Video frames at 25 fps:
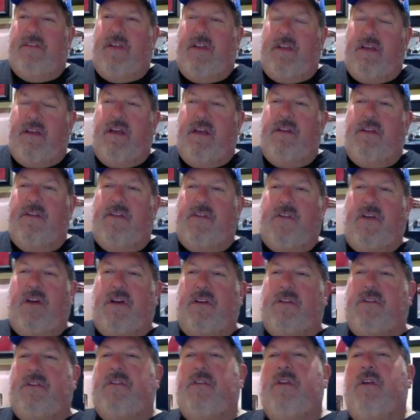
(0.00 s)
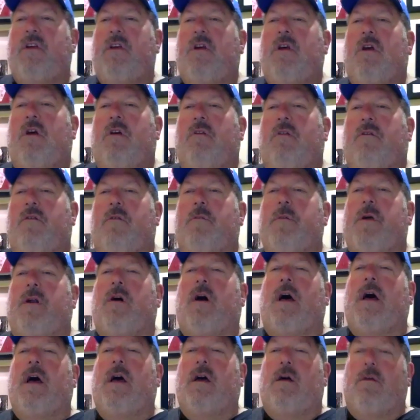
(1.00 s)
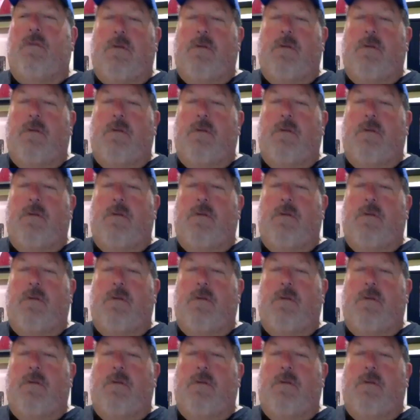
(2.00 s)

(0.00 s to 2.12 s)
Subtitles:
That kind of sucks for Mid Ohio.